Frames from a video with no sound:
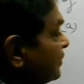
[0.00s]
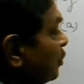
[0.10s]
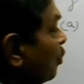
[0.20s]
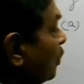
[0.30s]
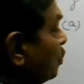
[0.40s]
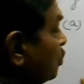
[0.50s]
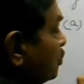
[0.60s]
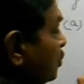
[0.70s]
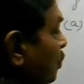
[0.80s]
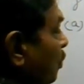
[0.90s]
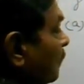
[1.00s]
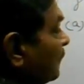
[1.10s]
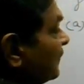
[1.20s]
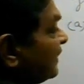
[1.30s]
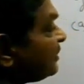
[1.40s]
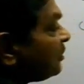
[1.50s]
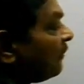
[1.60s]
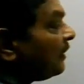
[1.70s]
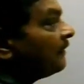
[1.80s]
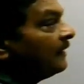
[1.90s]
equal to 0. This is our
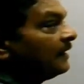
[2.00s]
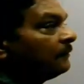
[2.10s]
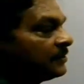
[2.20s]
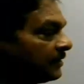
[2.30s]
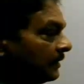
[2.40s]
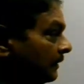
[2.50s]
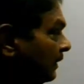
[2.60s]
given equation.